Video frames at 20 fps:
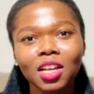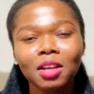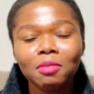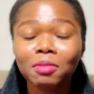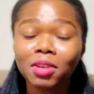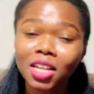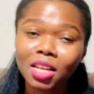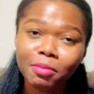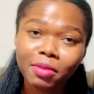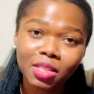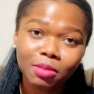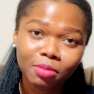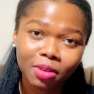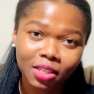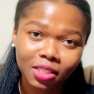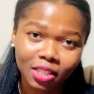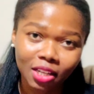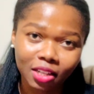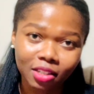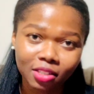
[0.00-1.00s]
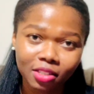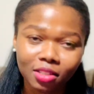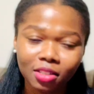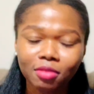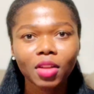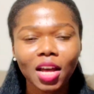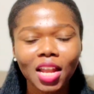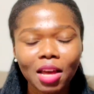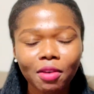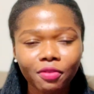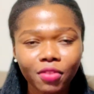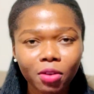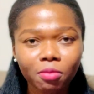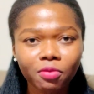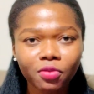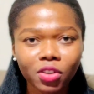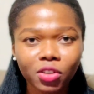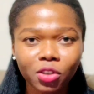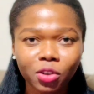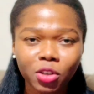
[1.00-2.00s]
My name is Patience and I film
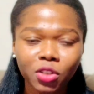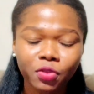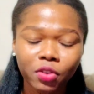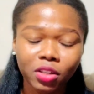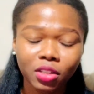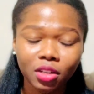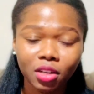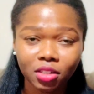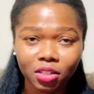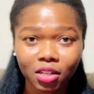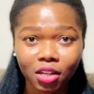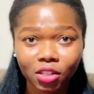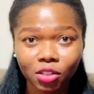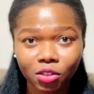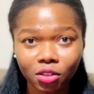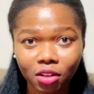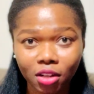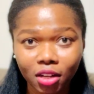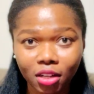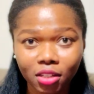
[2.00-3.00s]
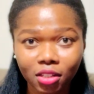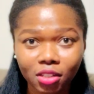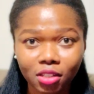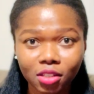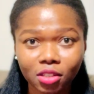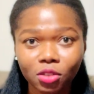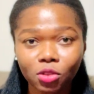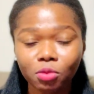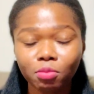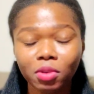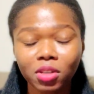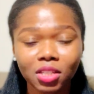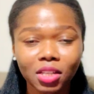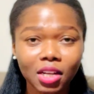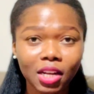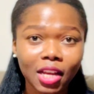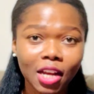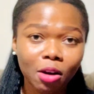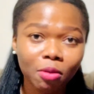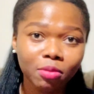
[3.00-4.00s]
videos for international students to
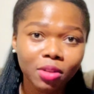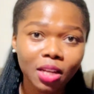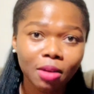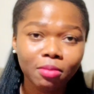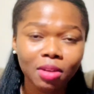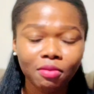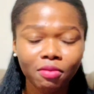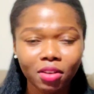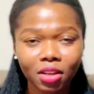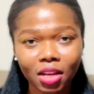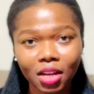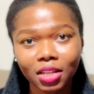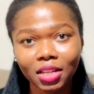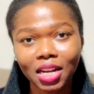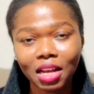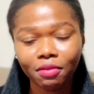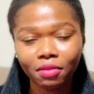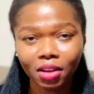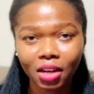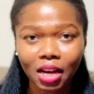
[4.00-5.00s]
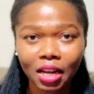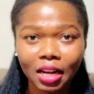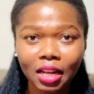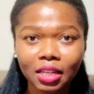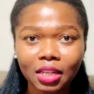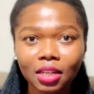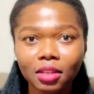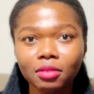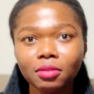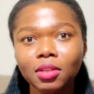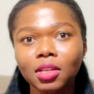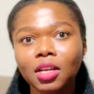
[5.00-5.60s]
basically help them navigate life in Canada